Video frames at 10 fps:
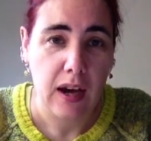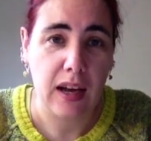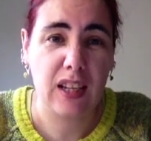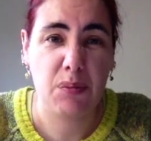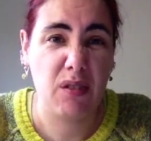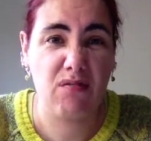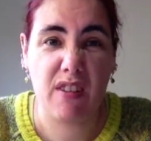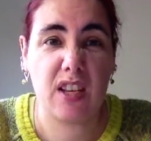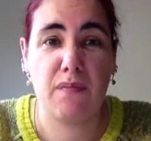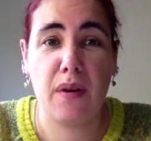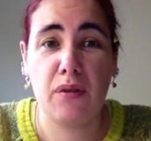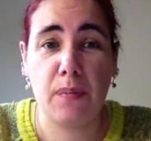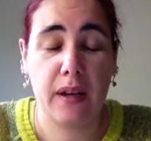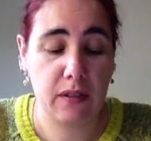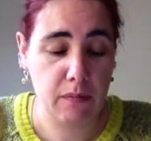and it's been a really good
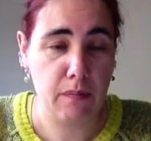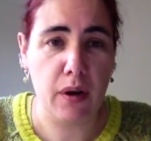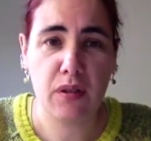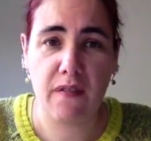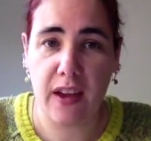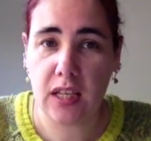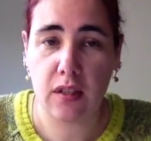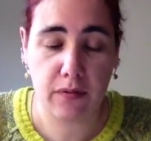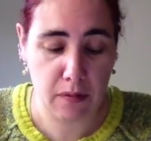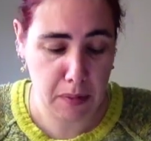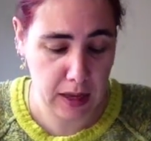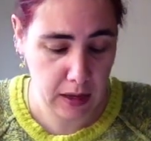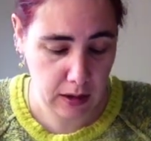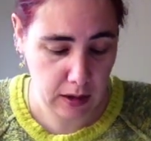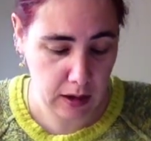motivator for me.